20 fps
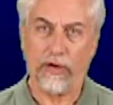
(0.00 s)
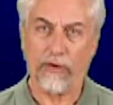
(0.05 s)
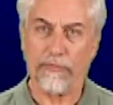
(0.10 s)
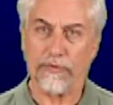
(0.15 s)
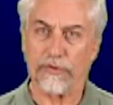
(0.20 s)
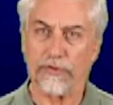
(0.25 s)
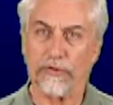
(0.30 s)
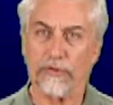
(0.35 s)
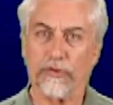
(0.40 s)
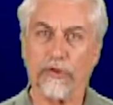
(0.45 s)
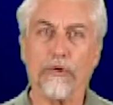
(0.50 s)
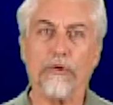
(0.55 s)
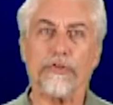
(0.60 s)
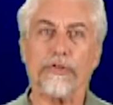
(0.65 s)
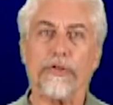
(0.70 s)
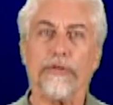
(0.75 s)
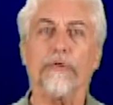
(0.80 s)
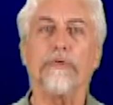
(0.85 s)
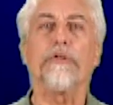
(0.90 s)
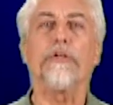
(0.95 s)
the
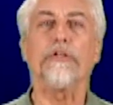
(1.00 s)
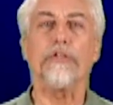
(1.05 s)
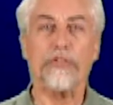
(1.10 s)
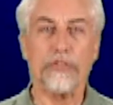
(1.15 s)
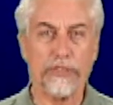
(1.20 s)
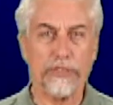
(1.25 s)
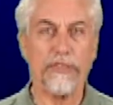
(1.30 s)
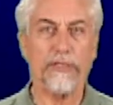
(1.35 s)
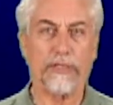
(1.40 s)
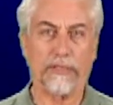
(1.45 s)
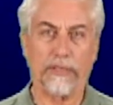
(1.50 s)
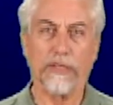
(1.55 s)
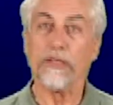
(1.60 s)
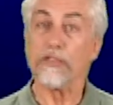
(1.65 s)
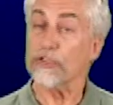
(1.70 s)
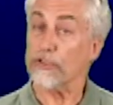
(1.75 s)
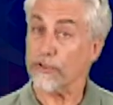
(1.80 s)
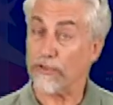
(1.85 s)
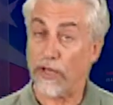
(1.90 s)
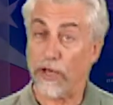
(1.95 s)
workforce.
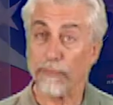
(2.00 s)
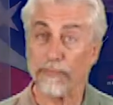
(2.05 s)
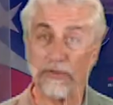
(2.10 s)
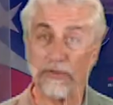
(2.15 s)
Bob is not